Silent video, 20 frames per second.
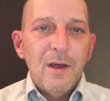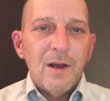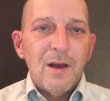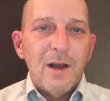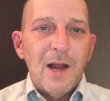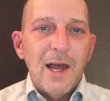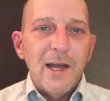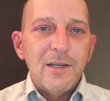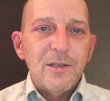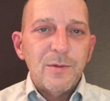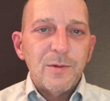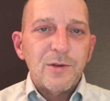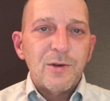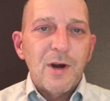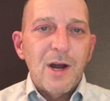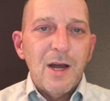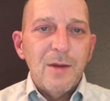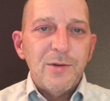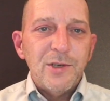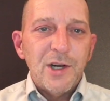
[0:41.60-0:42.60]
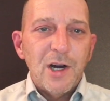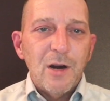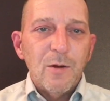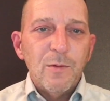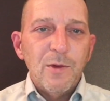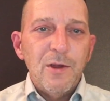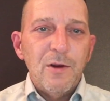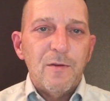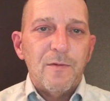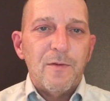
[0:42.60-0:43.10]
Like, subscribe, share it
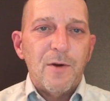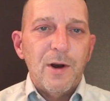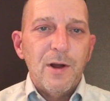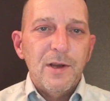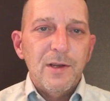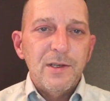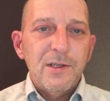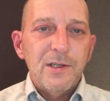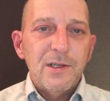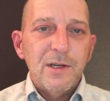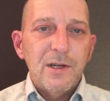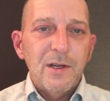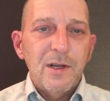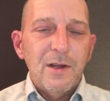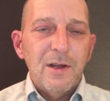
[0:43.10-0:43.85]
with your friends.